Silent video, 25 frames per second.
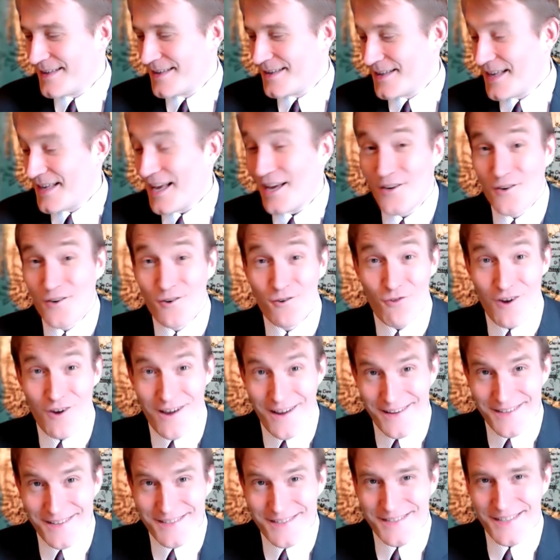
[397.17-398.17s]
Yeah, you're
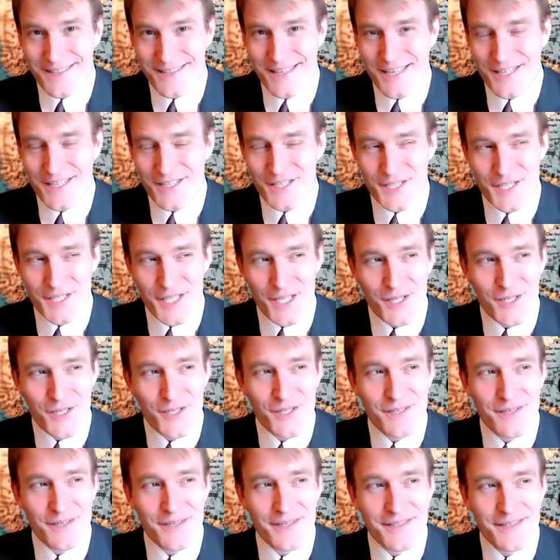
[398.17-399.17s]
right.
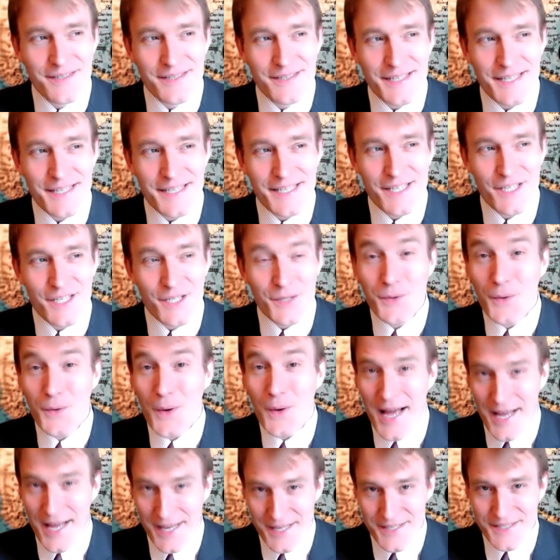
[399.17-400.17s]
So the
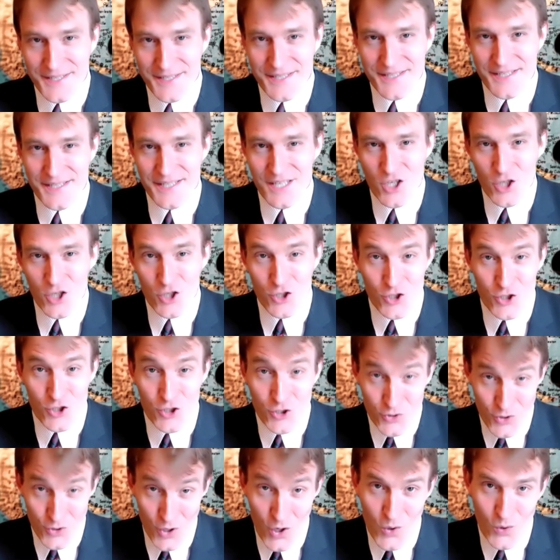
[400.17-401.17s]
US
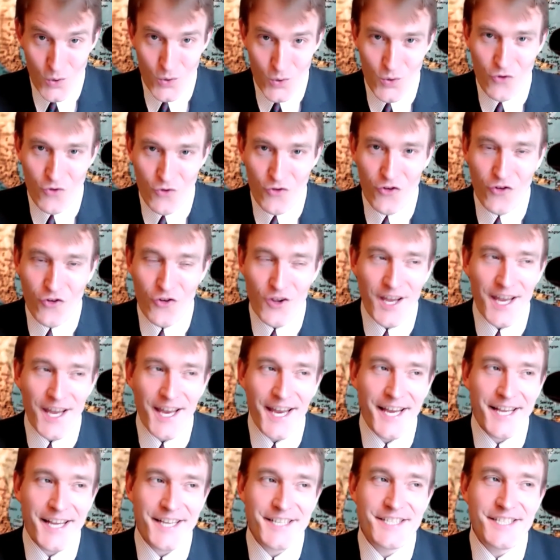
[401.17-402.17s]
controls
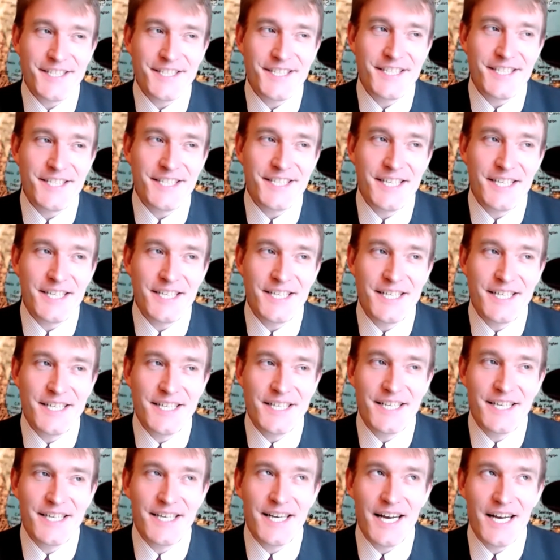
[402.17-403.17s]
its
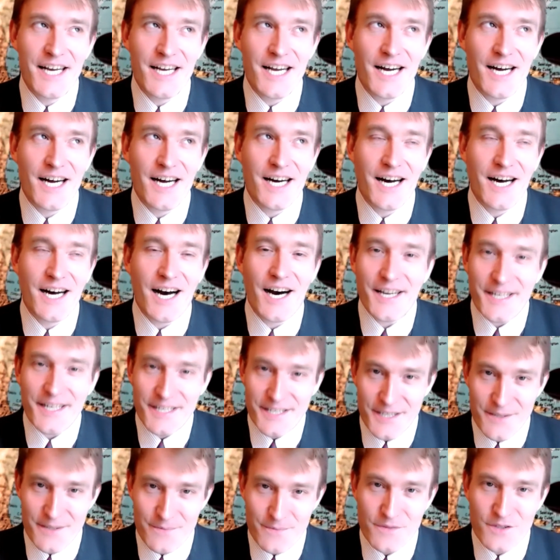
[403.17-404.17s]

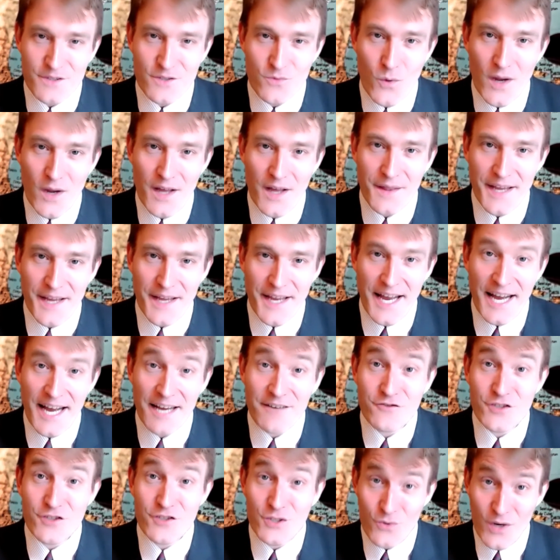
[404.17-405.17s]
items where they
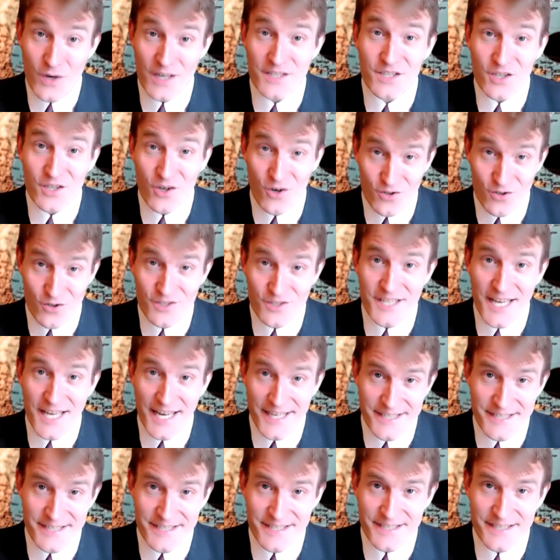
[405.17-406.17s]
have US
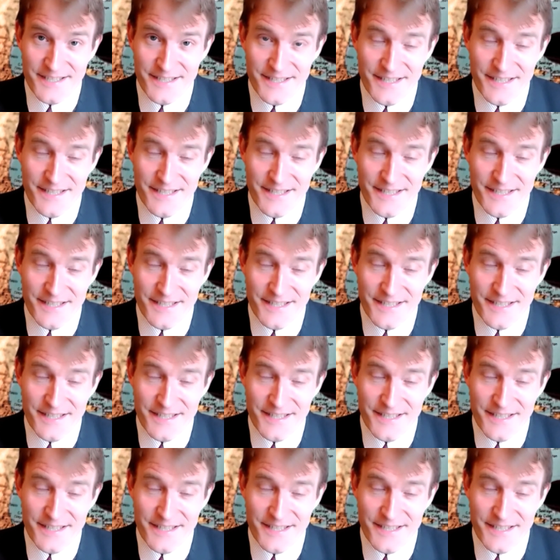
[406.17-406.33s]
content.